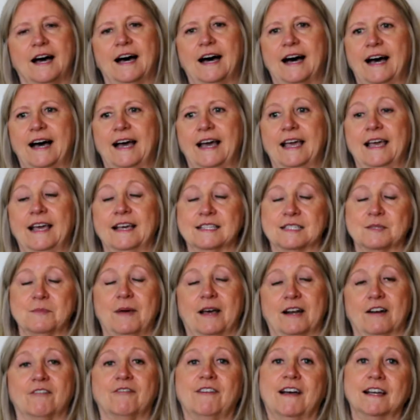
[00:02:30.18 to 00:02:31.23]
As a
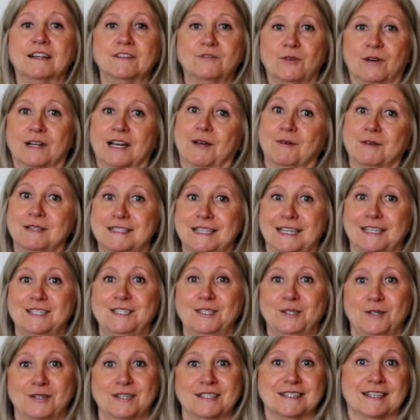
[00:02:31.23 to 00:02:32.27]
matter of fact, what I would say to
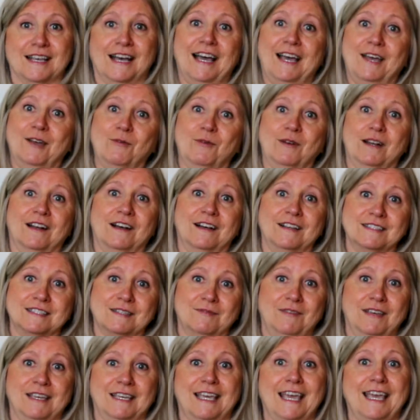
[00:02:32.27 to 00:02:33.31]
you is I went on
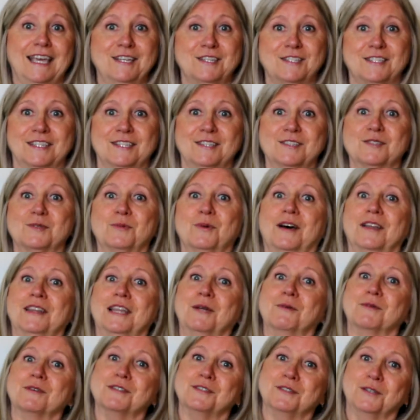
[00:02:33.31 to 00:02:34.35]
some vacations while they
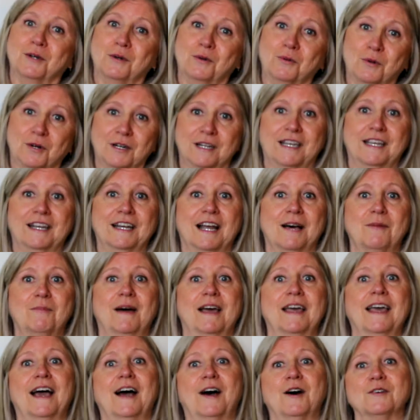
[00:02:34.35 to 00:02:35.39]
were still working on
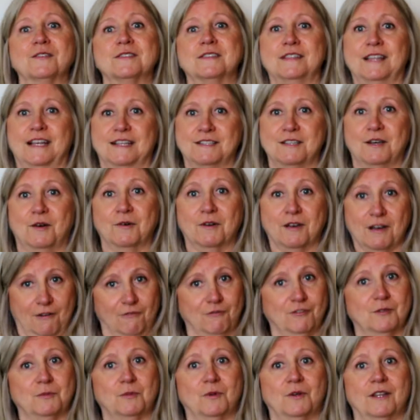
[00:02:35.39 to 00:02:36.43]
my house. That's how
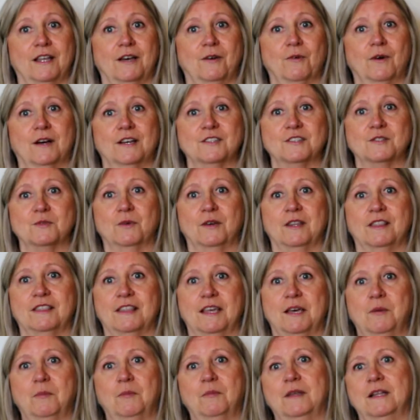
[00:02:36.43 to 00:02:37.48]
comfortable I was with
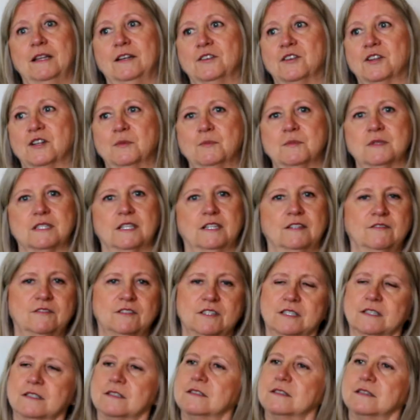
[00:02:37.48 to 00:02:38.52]
them in terms of
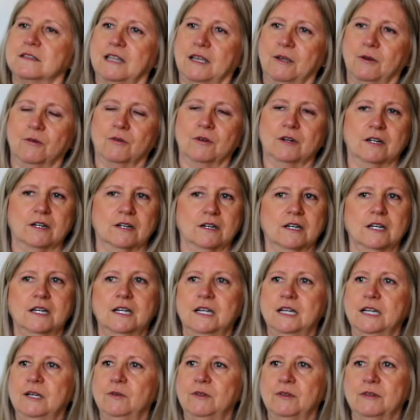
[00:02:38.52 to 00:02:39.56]
just they would
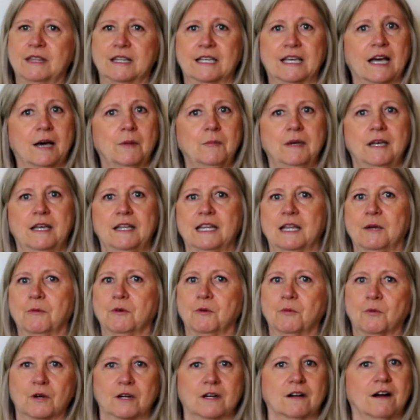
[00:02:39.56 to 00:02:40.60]
come in, they
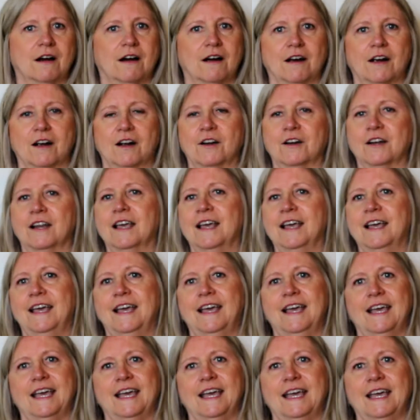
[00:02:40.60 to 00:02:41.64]
would work hard,
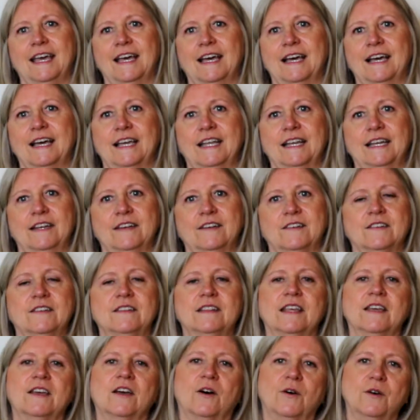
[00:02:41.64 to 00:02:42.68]
and
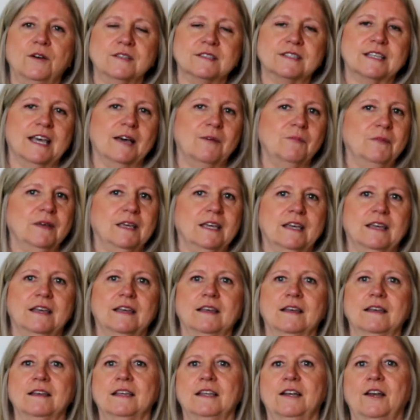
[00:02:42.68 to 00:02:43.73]
they always kept
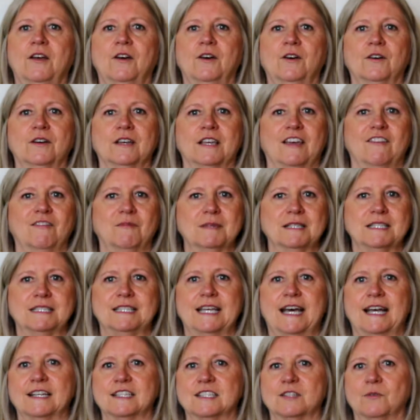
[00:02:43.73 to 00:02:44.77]
me, gave me
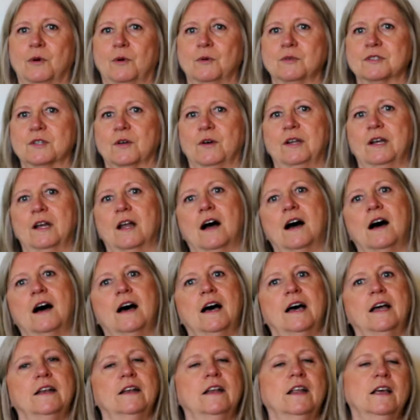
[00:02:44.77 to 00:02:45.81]
status of what was going
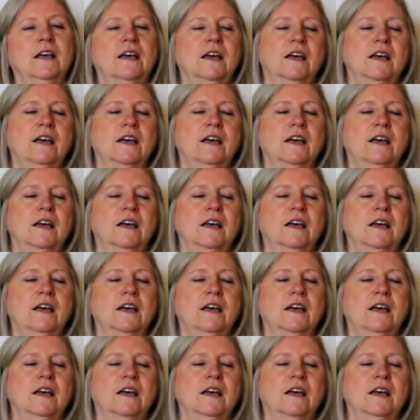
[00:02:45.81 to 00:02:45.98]
on,